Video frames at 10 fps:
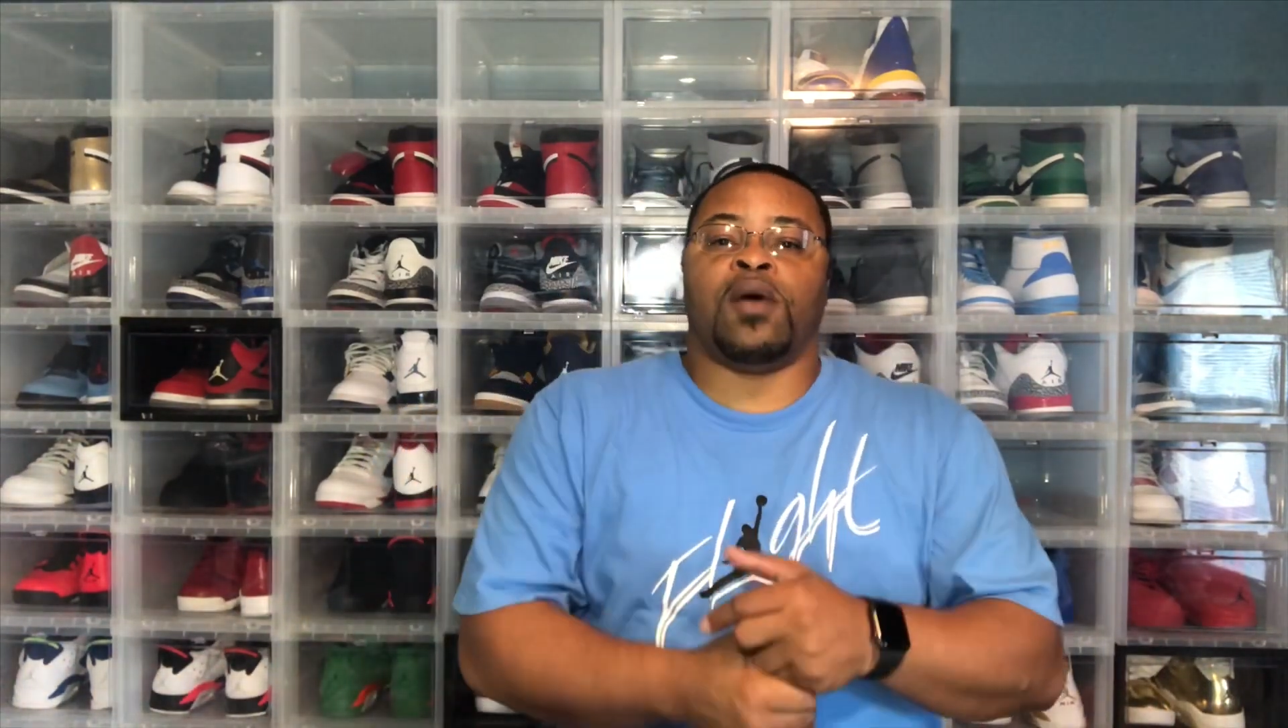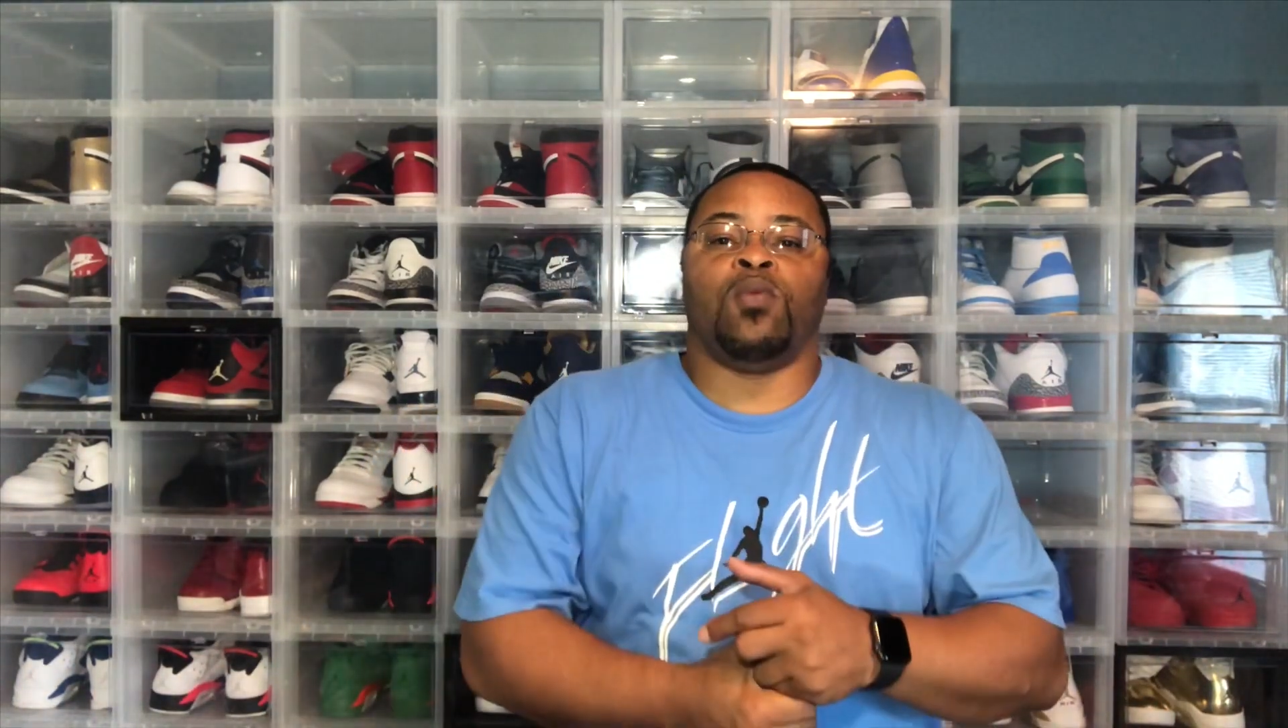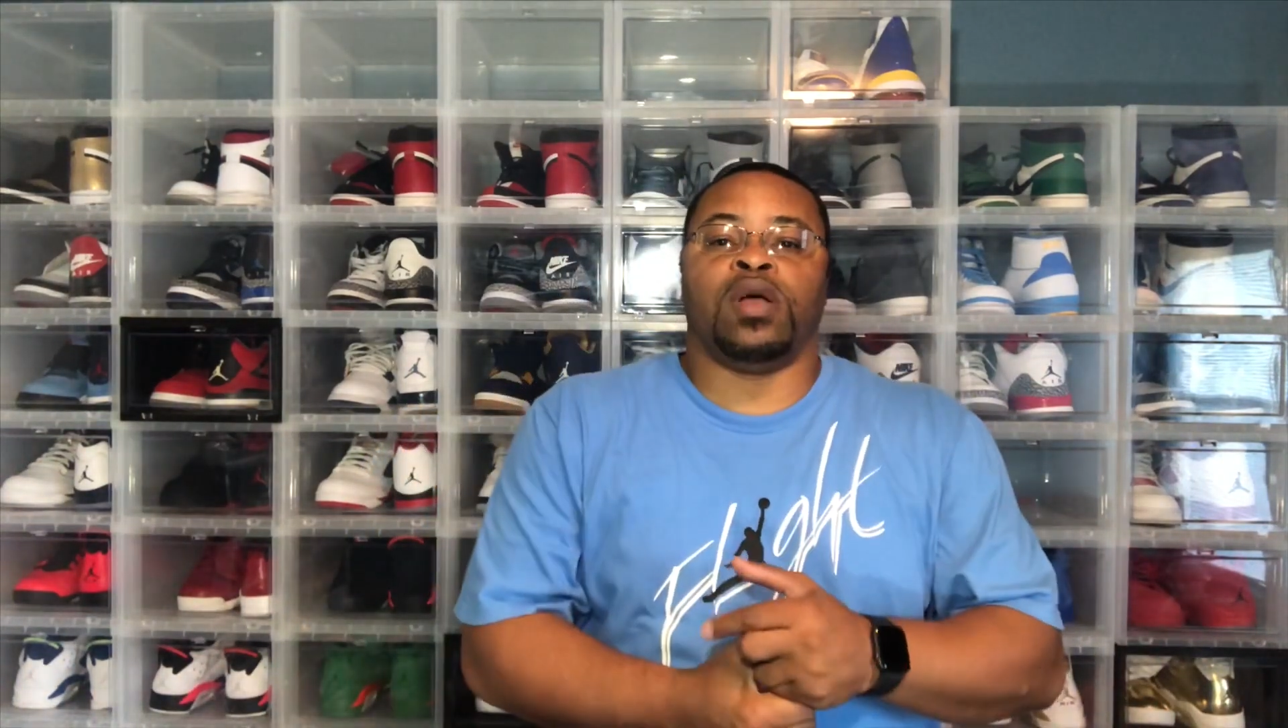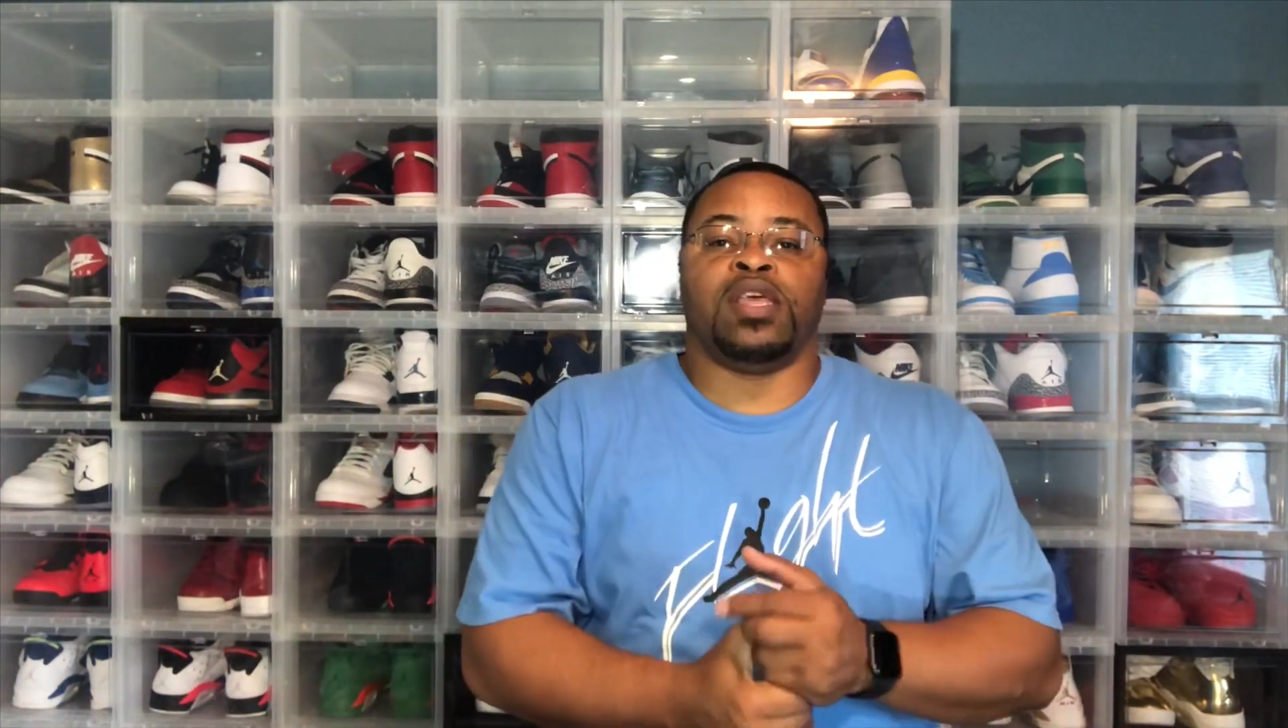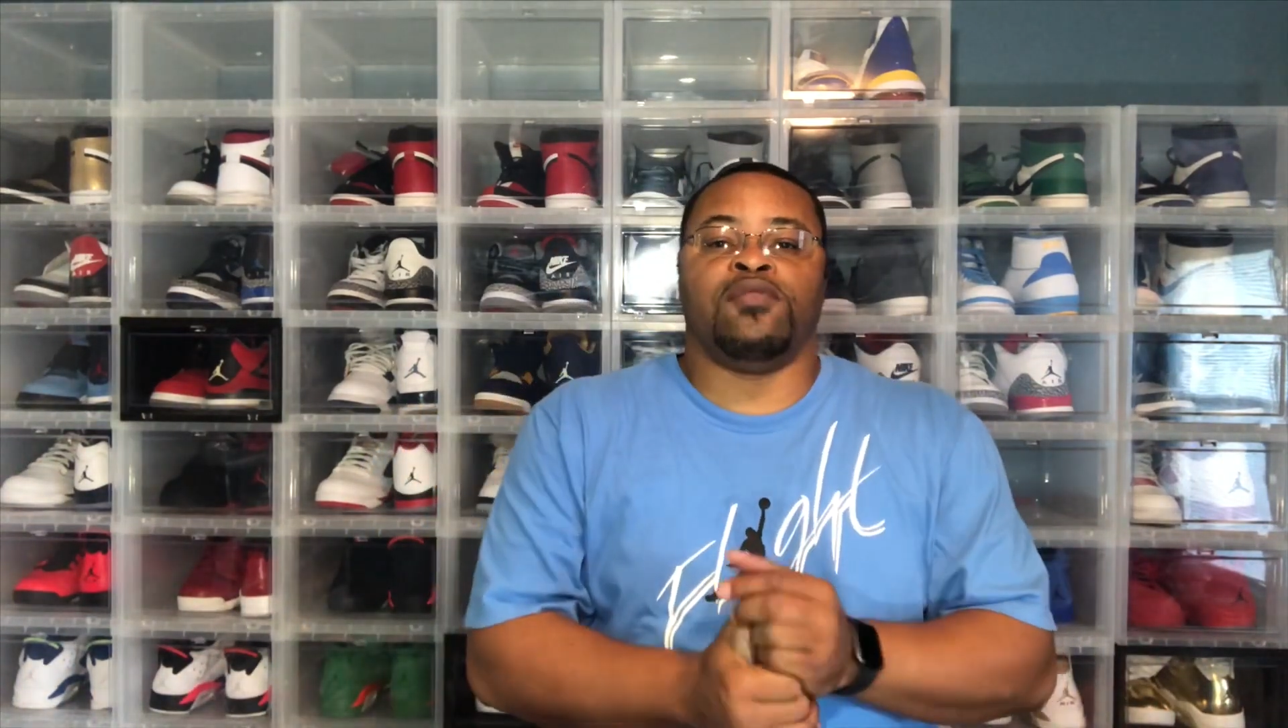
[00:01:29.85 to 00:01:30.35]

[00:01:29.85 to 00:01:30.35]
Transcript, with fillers: out what